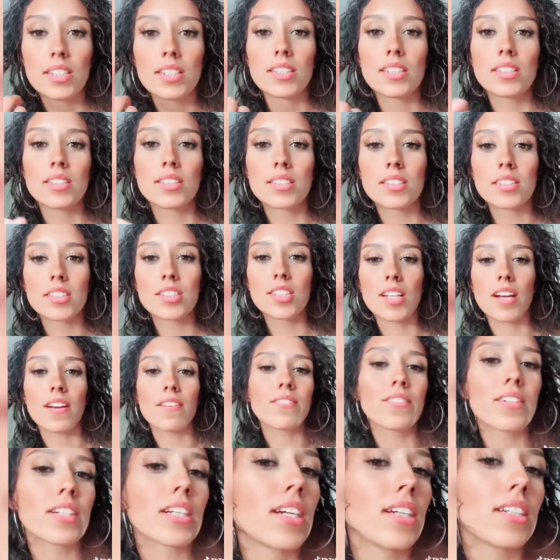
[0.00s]
Did y'all
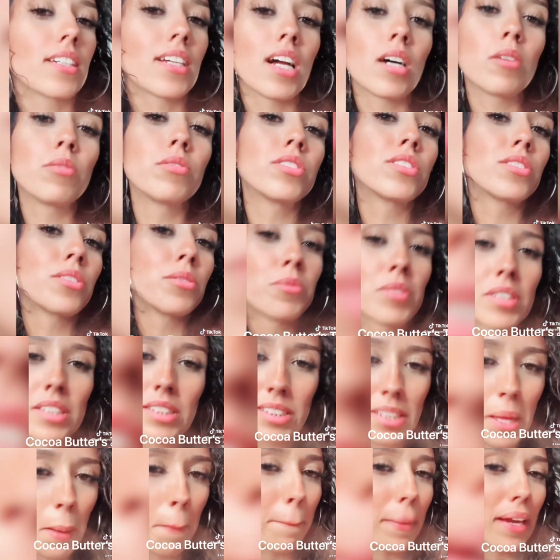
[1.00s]
forget y'all was the ones
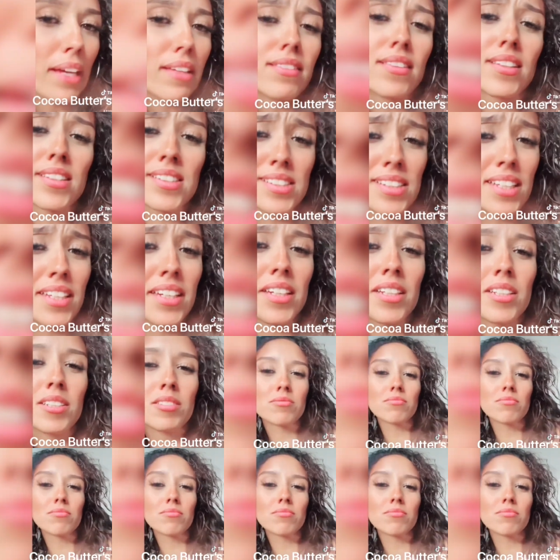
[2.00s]
that made the skit?